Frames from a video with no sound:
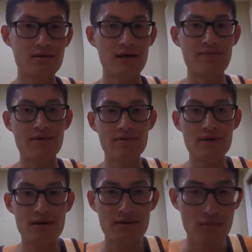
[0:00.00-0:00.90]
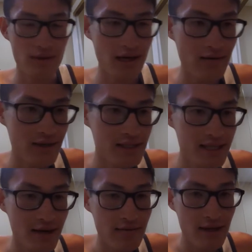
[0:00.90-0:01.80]
if it without a
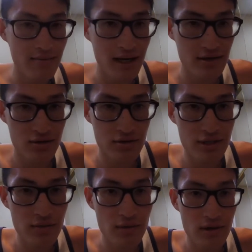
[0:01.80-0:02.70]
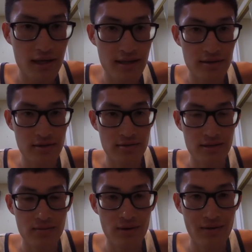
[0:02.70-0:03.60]
discount, then my surgery will cost, you know,
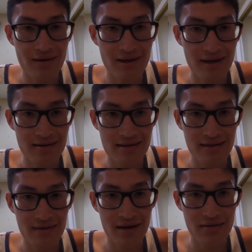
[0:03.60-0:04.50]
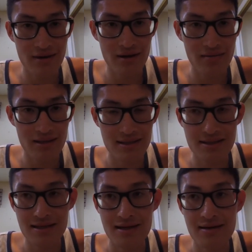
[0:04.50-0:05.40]
somewhere around like $7,000. But since
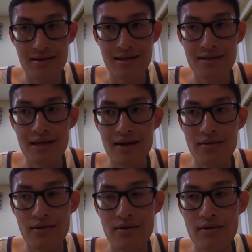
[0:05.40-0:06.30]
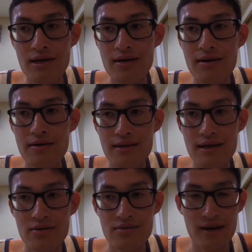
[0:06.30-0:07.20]
I got a discount, you know,
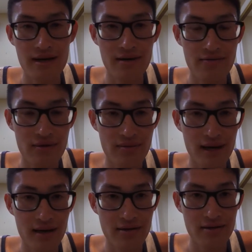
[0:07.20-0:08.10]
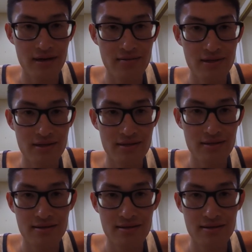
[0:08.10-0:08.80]
thanks to my help from my optometrist,